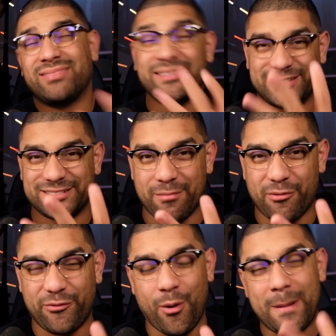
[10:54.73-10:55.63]
this is number
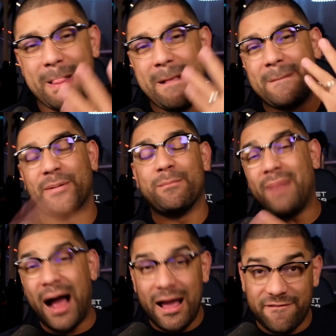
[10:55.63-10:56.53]
4, but
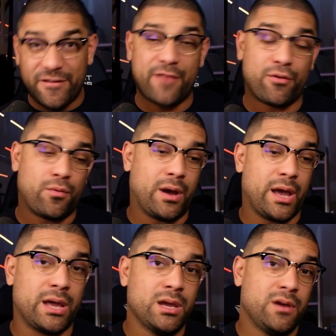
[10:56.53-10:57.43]
my favorite
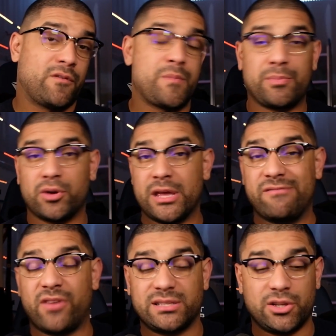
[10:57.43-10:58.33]
way for people to
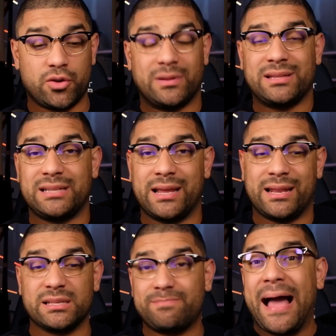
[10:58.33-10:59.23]
invest into real estate is
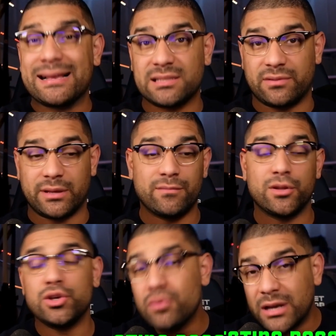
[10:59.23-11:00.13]
passively.
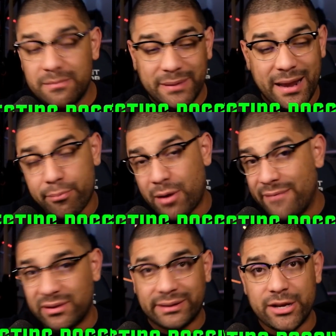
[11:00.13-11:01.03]
You could be a
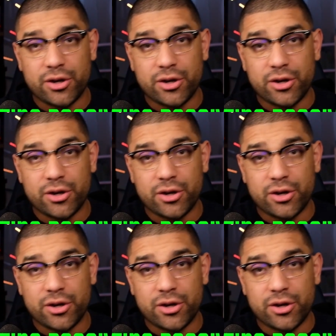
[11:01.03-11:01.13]
private lender